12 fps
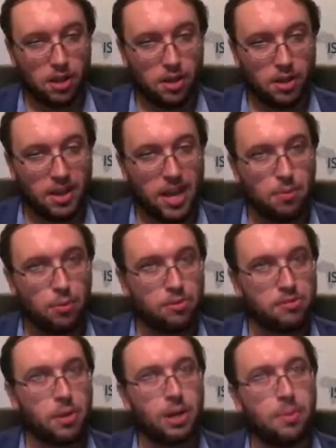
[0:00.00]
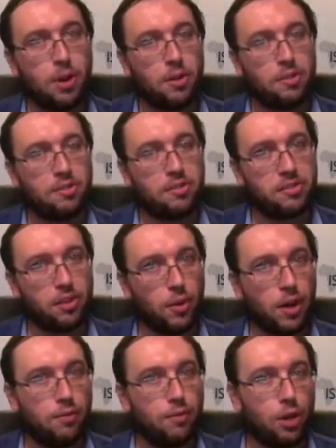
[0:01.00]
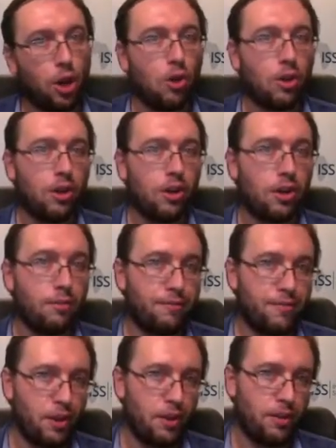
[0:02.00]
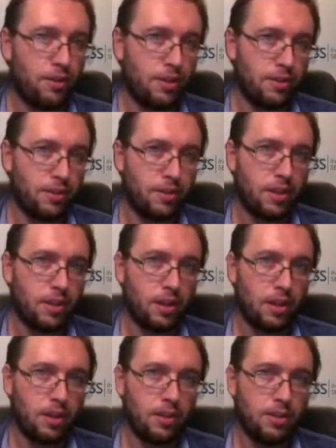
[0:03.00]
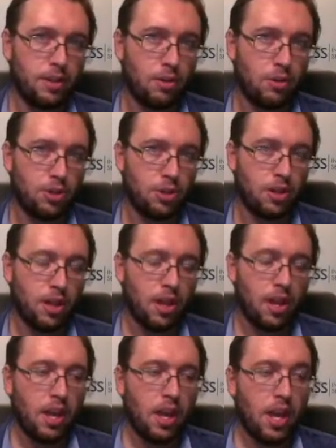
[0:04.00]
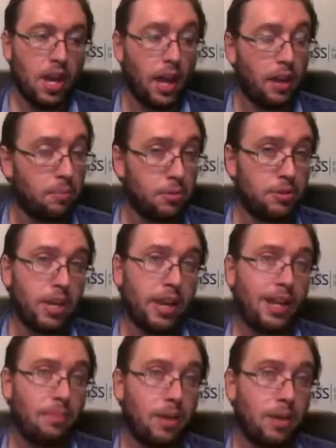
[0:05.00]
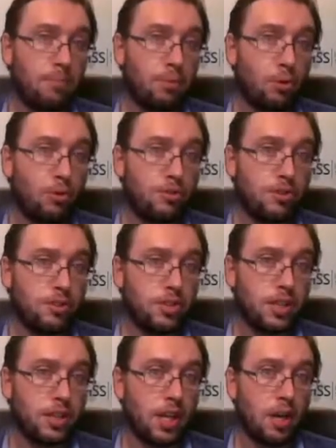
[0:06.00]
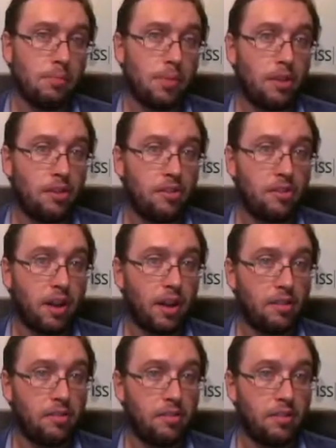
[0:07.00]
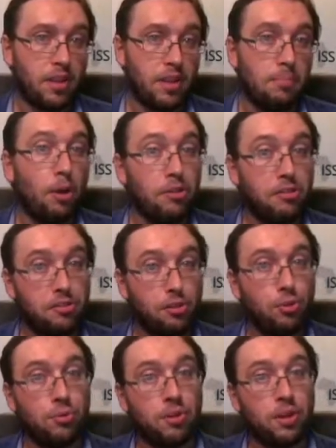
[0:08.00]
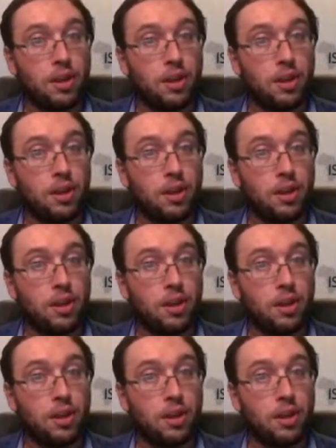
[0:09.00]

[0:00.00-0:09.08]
enable Somali pirates to go out for longer and further into the ocean, and particularly be important in the coming months as the monsoon